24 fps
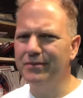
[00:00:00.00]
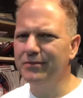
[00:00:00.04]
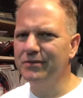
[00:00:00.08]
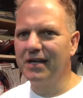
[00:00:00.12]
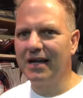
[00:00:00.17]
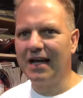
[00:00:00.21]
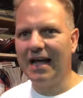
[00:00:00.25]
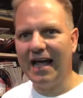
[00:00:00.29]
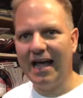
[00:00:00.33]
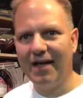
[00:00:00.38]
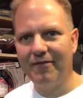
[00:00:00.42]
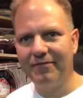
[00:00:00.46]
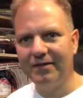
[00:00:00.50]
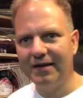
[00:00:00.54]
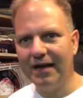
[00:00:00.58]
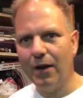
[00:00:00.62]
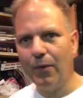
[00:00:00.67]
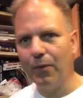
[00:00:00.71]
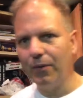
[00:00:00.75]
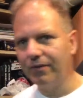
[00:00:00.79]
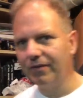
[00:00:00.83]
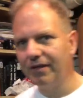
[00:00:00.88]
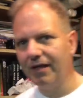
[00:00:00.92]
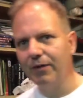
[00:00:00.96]
It was like a half an
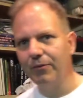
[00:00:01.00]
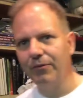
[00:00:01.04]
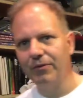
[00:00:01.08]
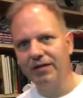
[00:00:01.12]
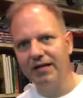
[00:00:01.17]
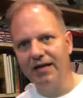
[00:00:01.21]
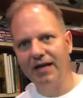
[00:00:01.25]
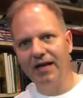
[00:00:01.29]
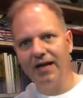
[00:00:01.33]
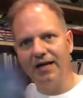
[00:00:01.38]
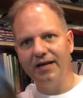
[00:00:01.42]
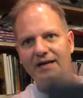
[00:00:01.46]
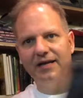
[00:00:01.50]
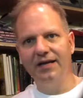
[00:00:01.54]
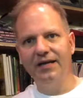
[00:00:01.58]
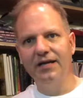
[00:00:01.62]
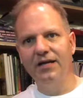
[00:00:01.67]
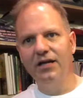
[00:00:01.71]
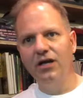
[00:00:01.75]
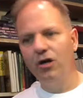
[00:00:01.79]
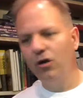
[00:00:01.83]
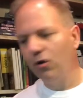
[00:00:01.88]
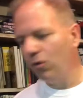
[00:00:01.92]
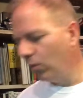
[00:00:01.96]
hour thing where they kind of
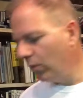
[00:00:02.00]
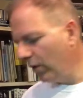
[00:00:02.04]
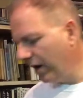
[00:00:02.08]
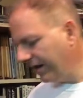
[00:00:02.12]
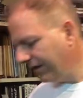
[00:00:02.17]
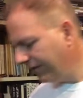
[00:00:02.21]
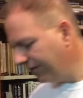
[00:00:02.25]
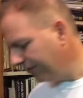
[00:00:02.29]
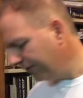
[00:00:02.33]
went